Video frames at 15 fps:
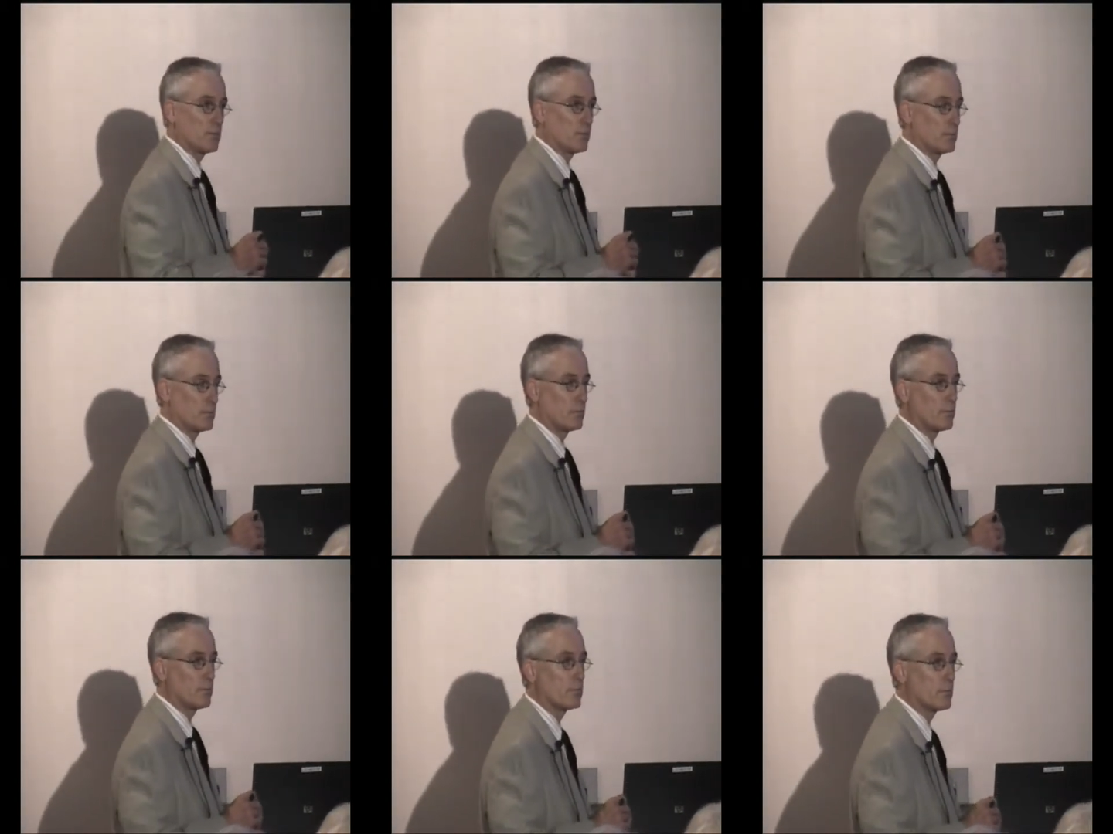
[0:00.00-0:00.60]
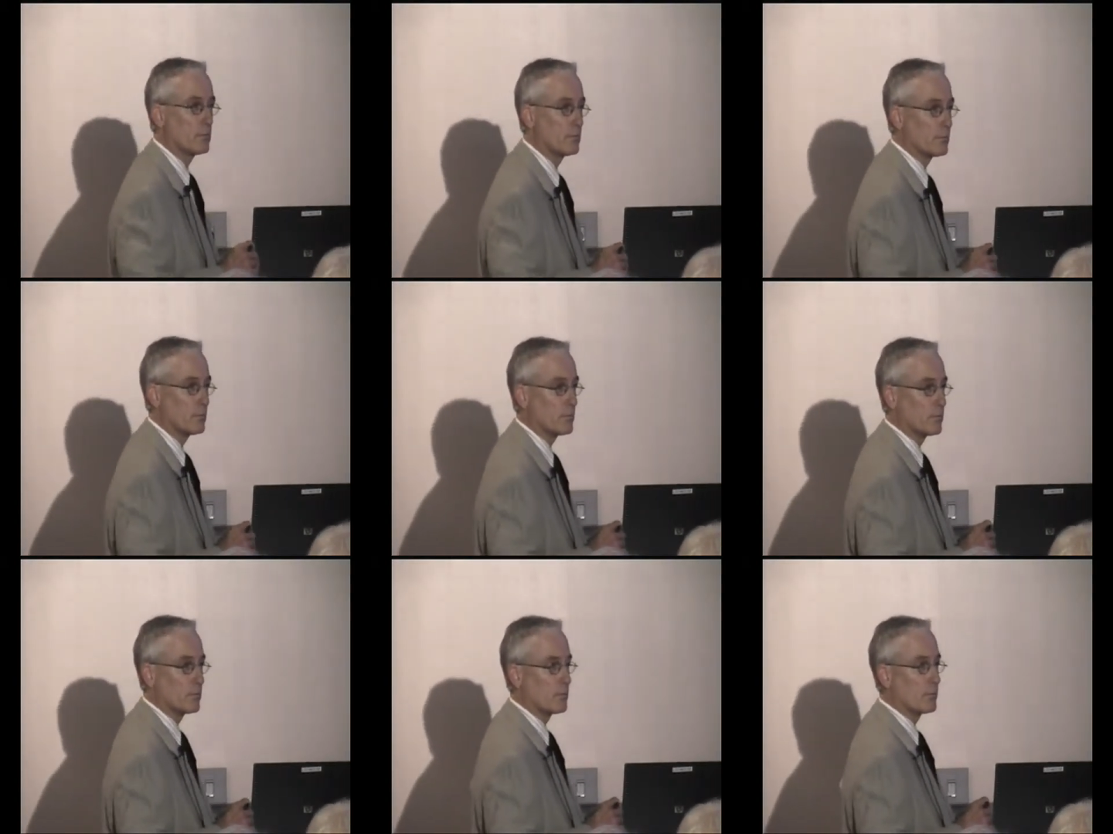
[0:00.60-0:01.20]

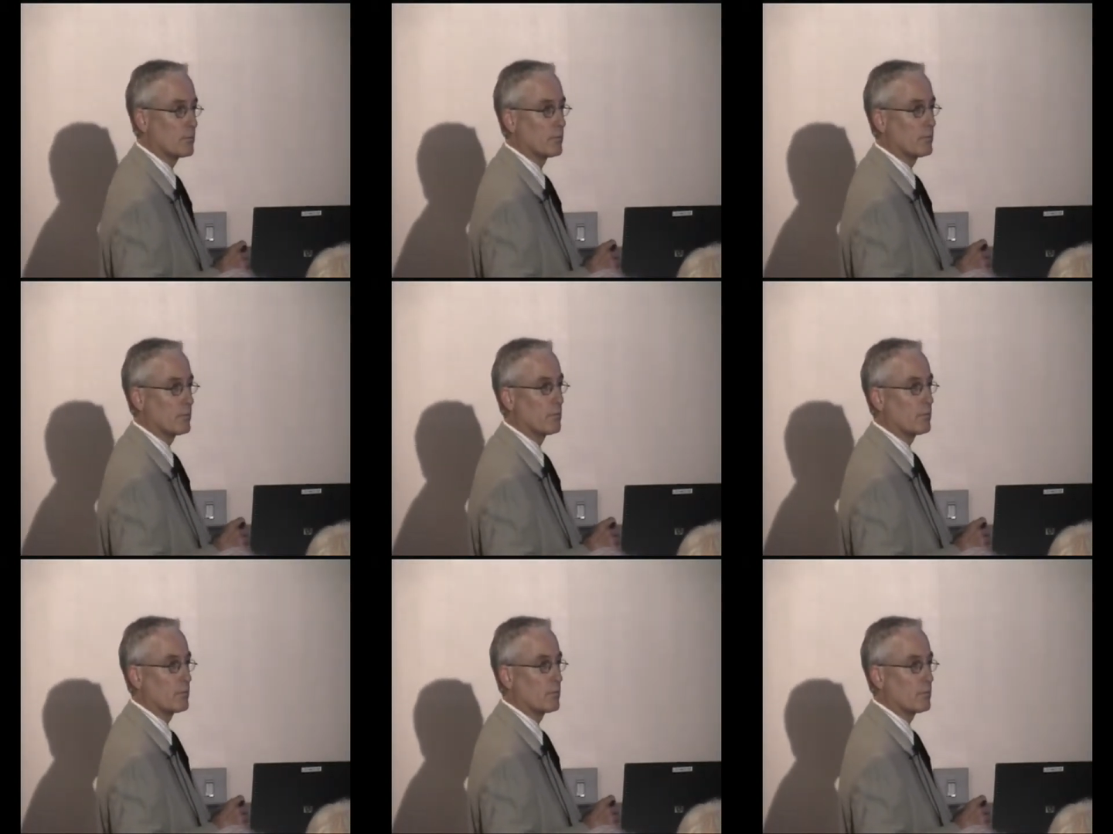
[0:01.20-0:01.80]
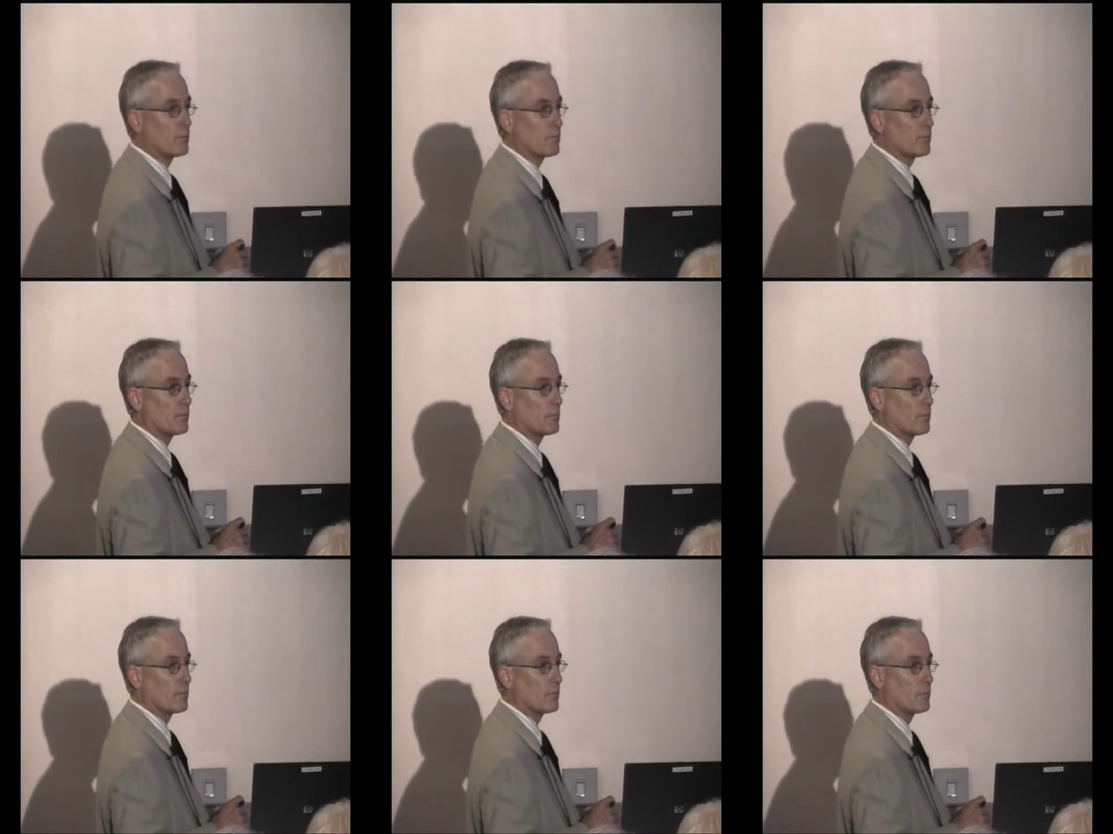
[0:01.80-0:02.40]

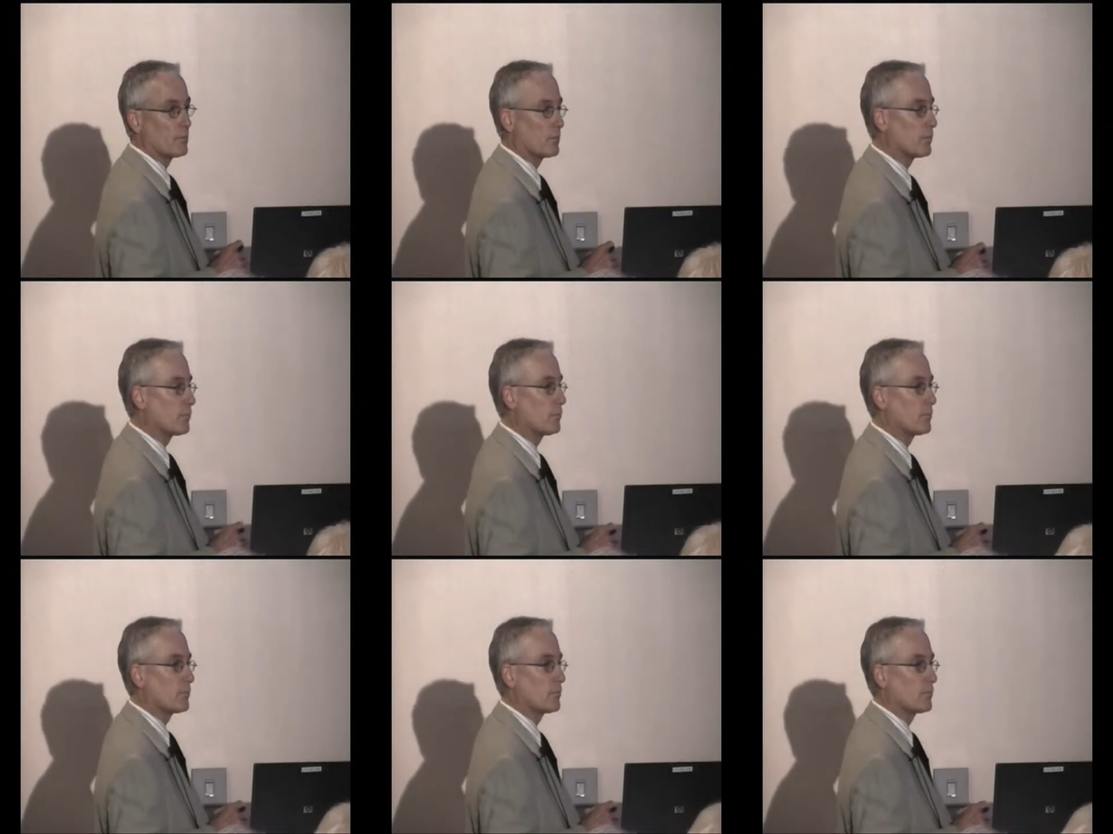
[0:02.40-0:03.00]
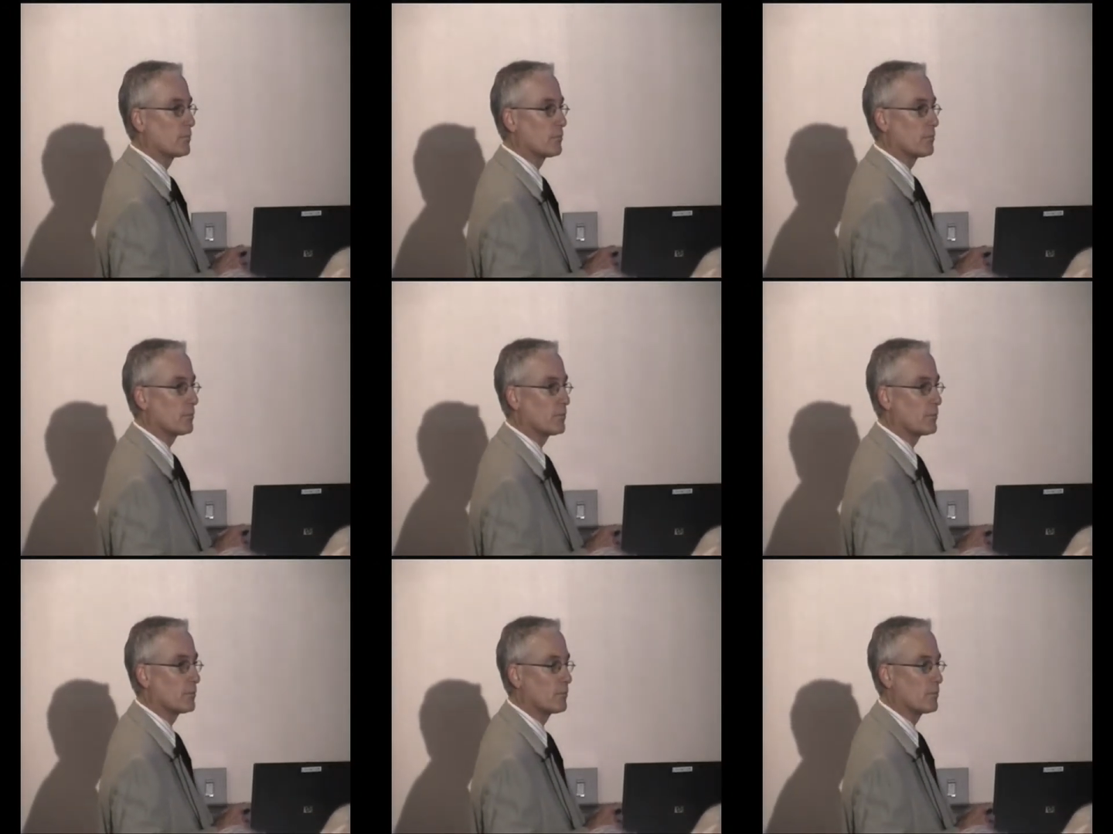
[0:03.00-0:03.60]

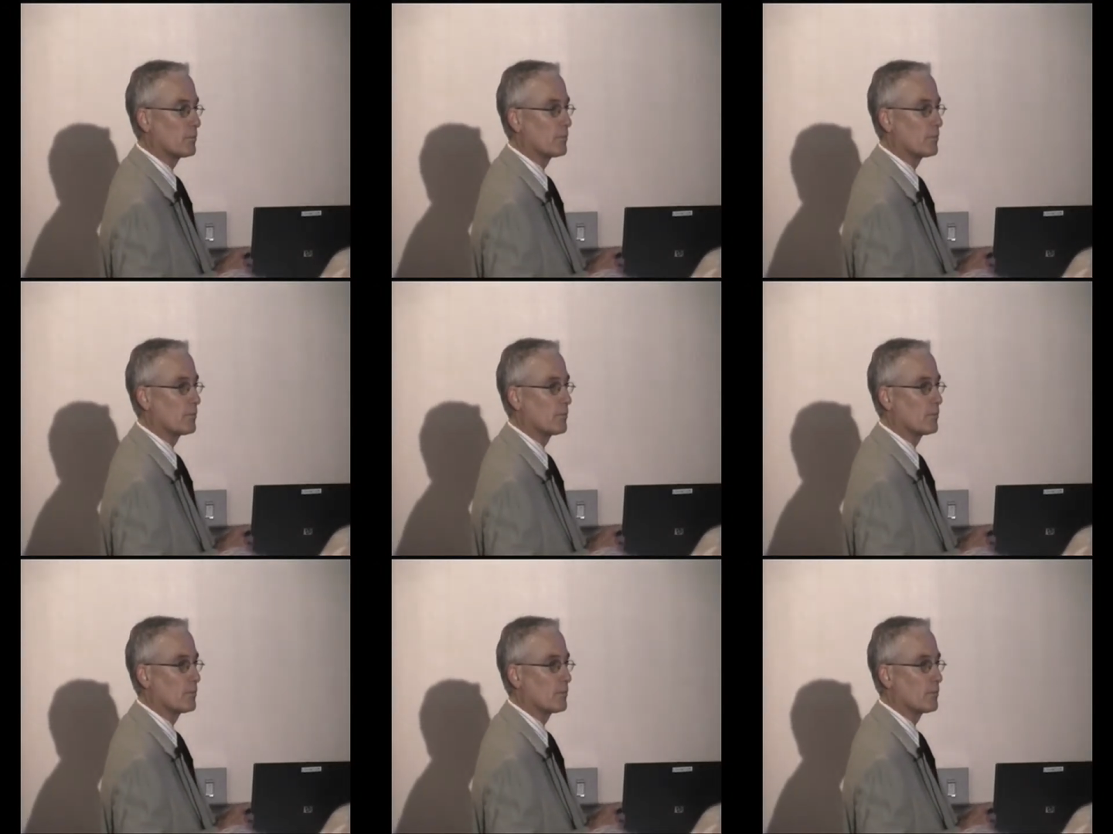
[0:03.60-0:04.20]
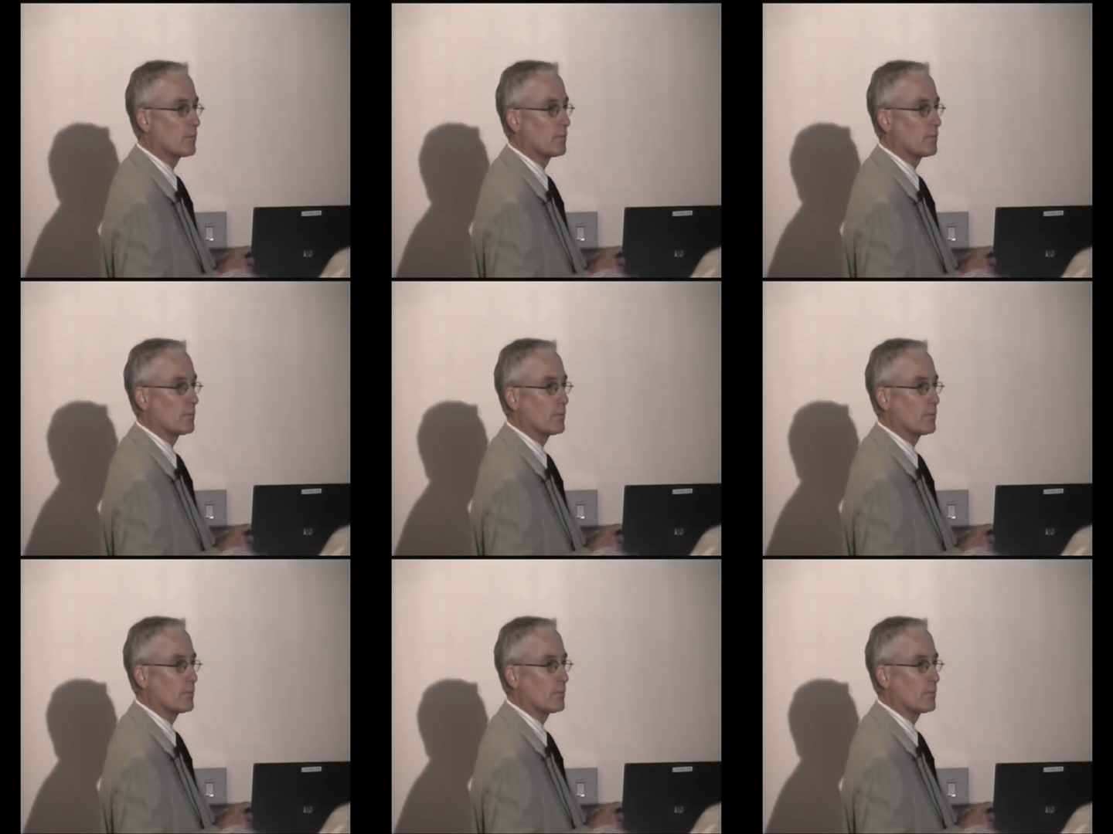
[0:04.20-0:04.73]
No one is speaking in this clip.